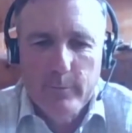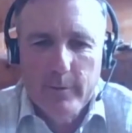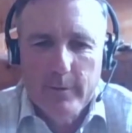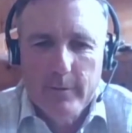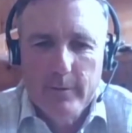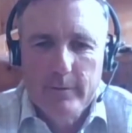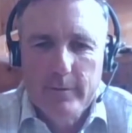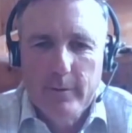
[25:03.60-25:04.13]

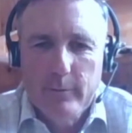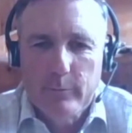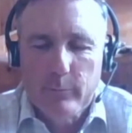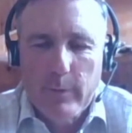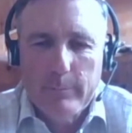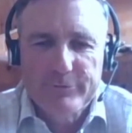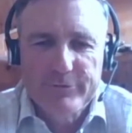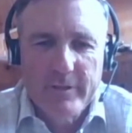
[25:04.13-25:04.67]
to
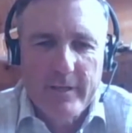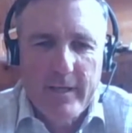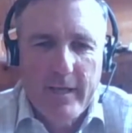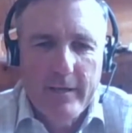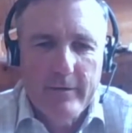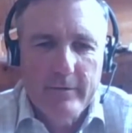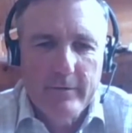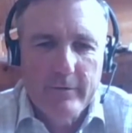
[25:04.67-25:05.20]
to represent
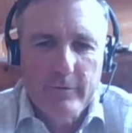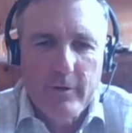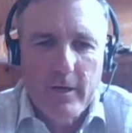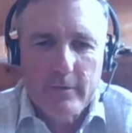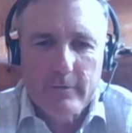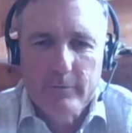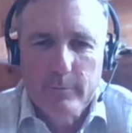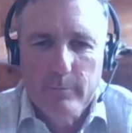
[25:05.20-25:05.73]
Canada and
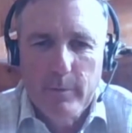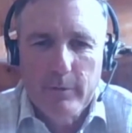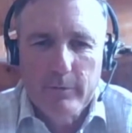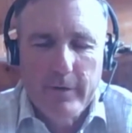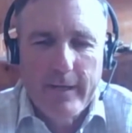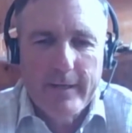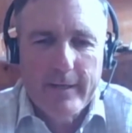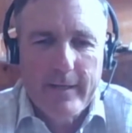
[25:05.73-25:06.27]
talk about
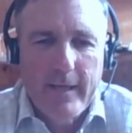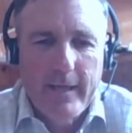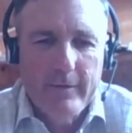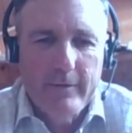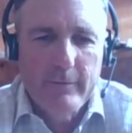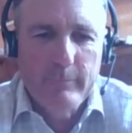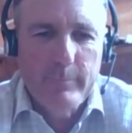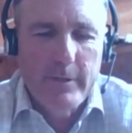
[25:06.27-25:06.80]
Atlantic
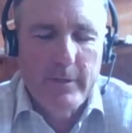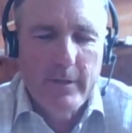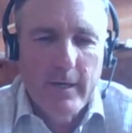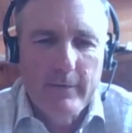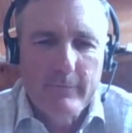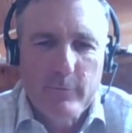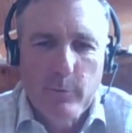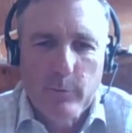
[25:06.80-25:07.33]
Canada and
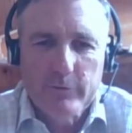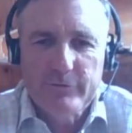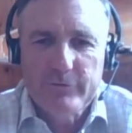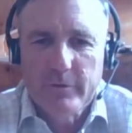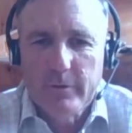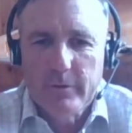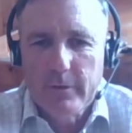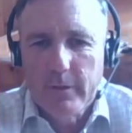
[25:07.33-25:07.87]
PEI, of
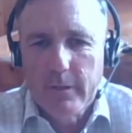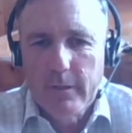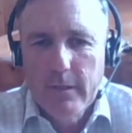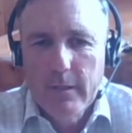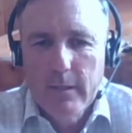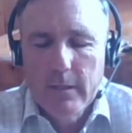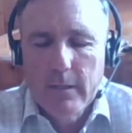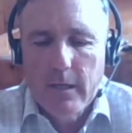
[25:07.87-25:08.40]
course. And
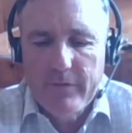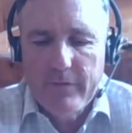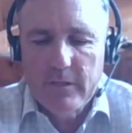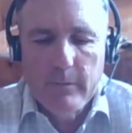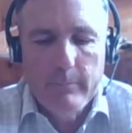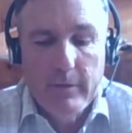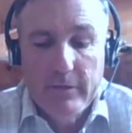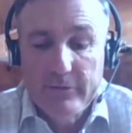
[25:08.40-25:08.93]
I
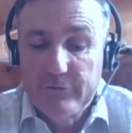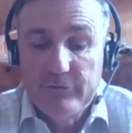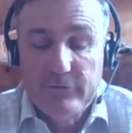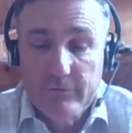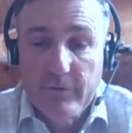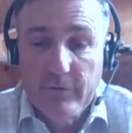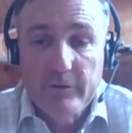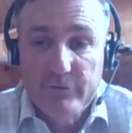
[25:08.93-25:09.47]
think the message
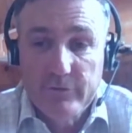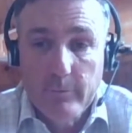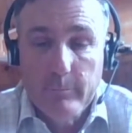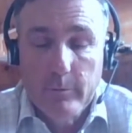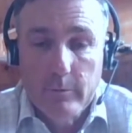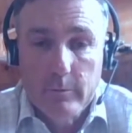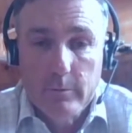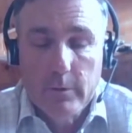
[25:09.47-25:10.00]
is very
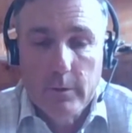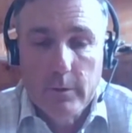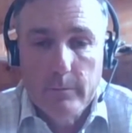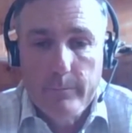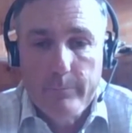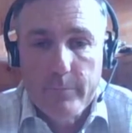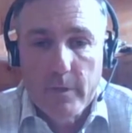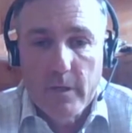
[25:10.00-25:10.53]
simple.
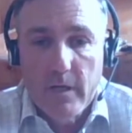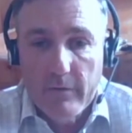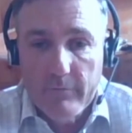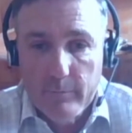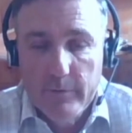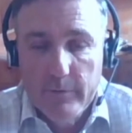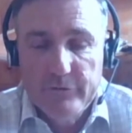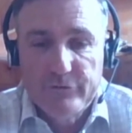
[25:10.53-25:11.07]

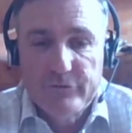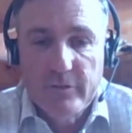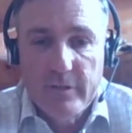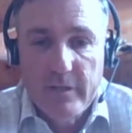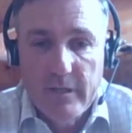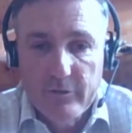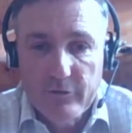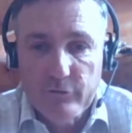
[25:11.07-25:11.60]
Governments
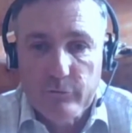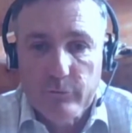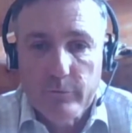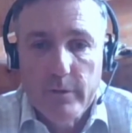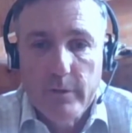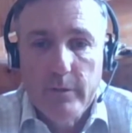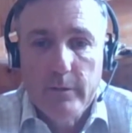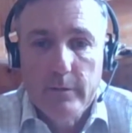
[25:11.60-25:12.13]
and
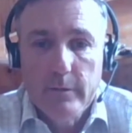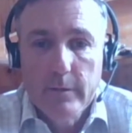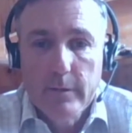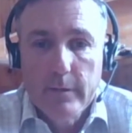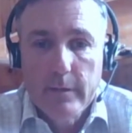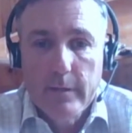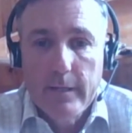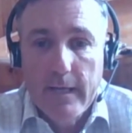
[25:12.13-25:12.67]
industry
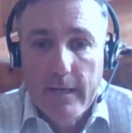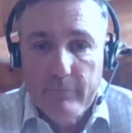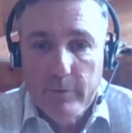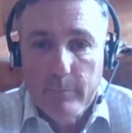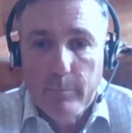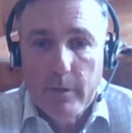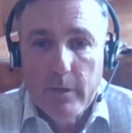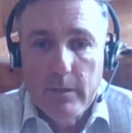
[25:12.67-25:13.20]
and
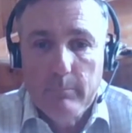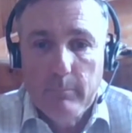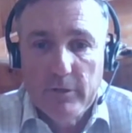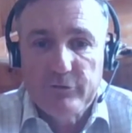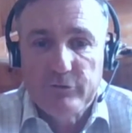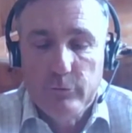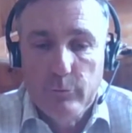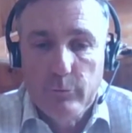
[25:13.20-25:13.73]
everybody
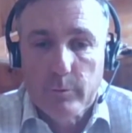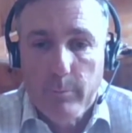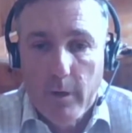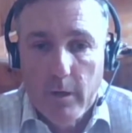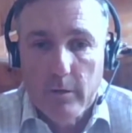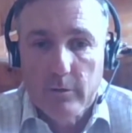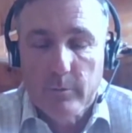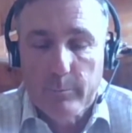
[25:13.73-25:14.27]
must do their
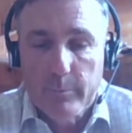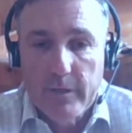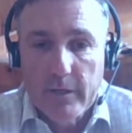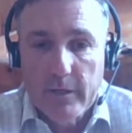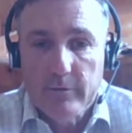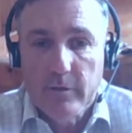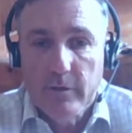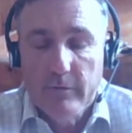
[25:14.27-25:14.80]
part to
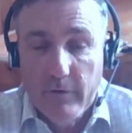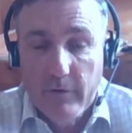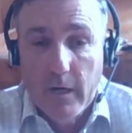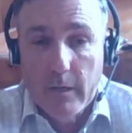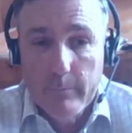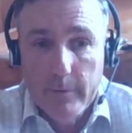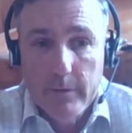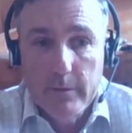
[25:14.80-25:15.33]
protect the
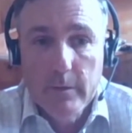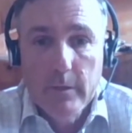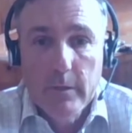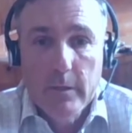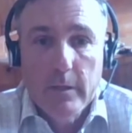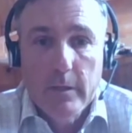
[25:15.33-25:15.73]
environment,